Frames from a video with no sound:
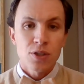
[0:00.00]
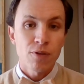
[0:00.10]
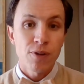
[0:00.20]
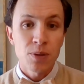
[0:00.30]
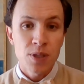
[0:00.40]

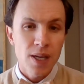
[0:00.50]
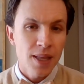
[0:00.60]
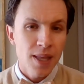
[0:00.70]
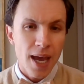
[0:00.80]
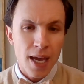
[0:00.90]
So folks,
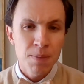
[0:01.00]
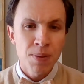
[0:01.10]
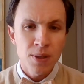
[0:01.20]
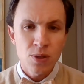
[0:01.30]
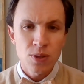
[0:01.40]
the Ed
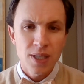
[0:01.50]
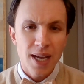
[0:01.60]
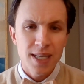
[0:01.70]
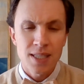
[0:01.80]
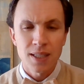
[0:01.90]
puzzle
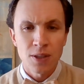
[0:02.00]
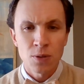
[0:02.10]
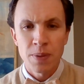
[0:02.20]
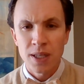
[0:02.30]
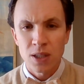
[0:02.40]
today is a
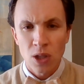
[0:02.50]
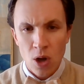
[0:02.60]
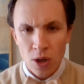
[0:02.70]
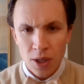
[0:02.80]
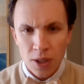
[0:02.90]
little bit
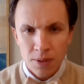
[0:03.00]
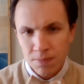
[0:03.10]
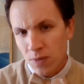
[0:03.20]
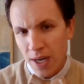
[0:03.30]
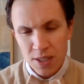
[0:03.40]
longer,
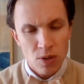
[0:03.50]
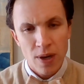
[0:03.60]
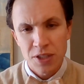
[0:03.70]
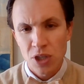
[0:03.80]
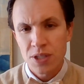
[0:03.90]
right? So
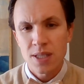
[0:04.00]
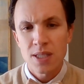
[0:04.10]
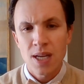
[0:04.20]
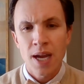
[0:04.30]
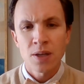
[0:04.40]
I just
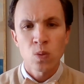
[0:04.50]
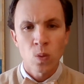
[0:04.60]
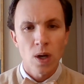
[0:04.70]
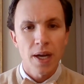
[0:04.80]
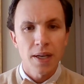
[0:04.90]
assigned
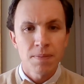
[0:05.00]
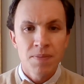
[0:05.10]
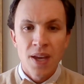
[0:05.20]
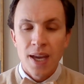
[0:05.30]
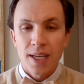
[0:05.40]
1.
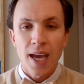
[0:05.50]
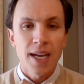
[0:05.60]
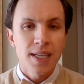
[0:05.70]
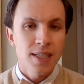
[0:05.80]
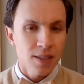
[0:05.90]

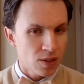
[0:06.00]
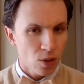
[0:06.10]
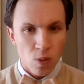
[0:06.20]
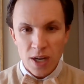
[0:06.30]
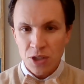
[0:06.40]
Okay,
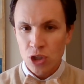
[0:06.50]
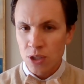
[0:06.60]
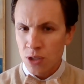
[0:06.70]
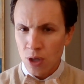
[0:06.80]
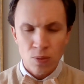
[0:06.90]
the
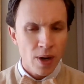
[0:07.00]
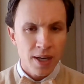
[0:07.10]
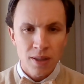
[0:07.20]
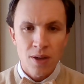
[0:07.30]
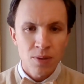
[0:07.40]
questions go
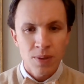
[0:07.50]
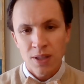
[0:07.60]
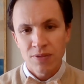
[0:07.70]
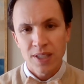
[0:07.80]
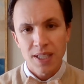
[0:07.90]
right along
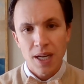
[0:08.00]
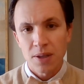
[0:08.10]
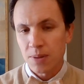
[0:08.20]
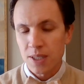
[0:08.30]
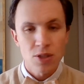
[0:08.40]
with the
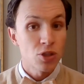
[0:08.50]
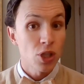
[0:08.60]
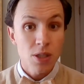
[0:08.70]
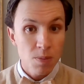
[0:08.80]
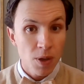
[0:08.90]
video. It's
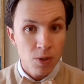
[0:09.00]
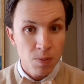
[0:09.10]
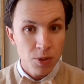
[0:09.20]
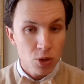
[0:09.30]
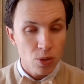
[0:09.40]
just
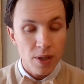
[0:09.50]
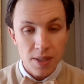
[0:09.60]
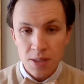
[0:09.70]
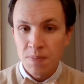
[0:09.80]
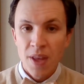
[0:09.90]
multiple
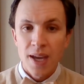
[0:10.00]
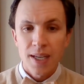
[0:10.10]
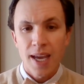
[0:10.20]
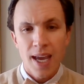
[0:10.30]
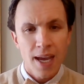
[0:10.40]
choice.
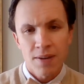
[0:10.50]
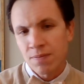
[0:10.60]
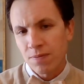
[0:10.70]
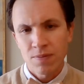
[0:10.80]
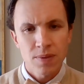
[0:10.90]
Okay,
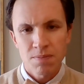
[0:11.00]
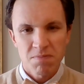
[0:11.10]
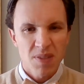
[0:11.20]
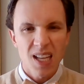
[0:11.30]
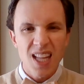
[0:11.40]
and
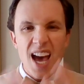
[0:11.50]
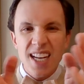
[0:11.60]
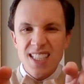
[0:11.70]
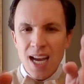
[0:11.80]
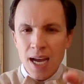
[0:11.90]
a lot of